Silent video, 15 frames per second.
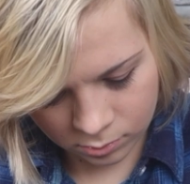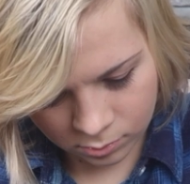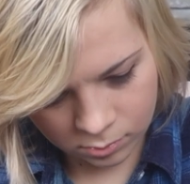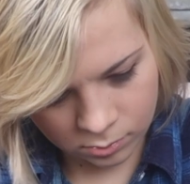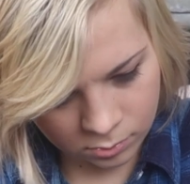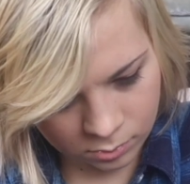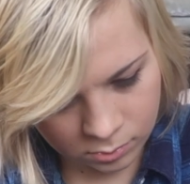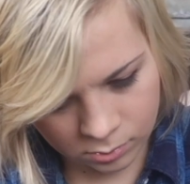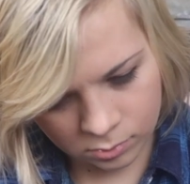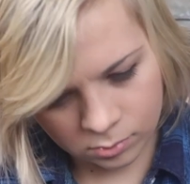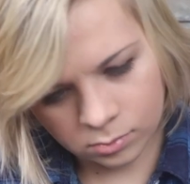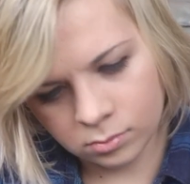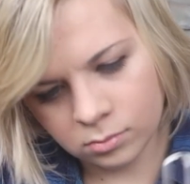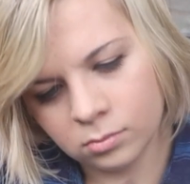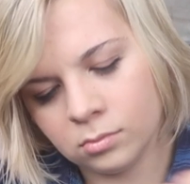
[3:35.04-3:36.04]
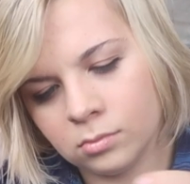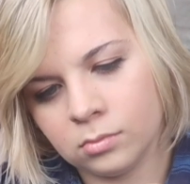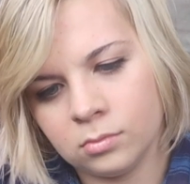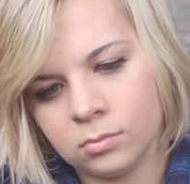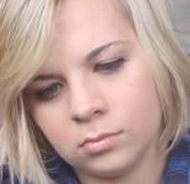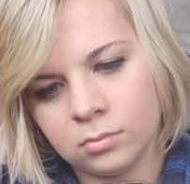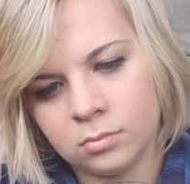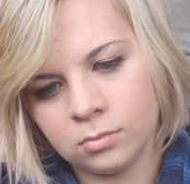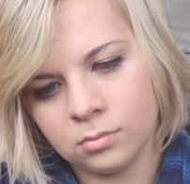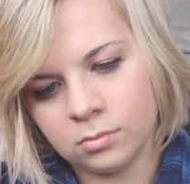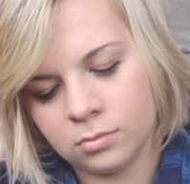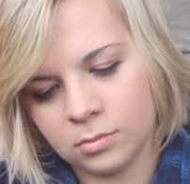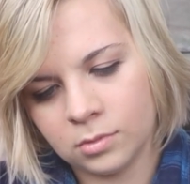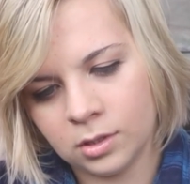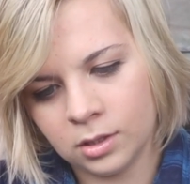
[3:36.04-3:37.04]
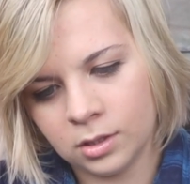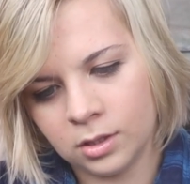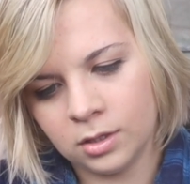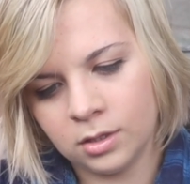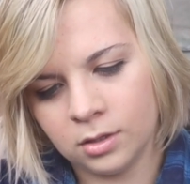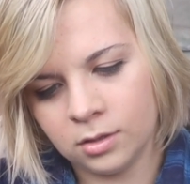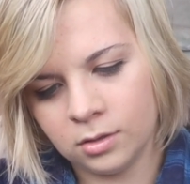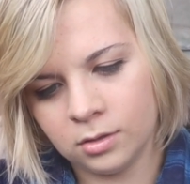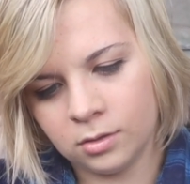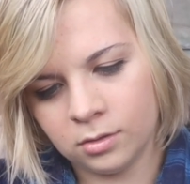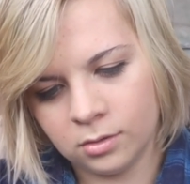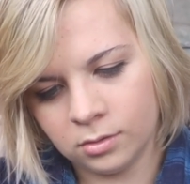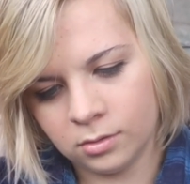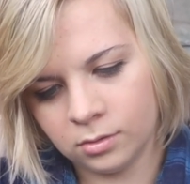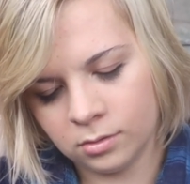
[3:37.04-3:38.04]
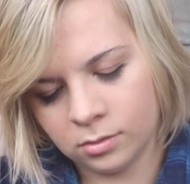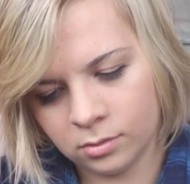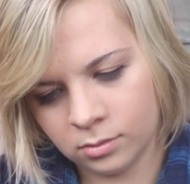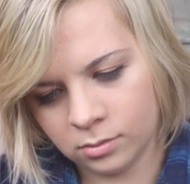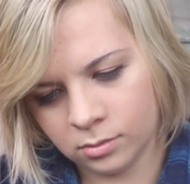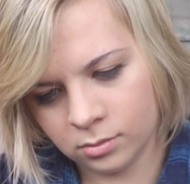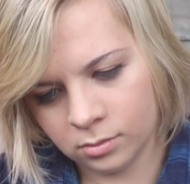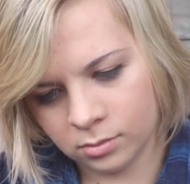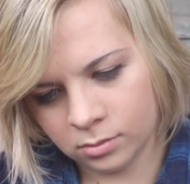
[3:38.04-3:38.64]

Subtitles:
(no one is talking)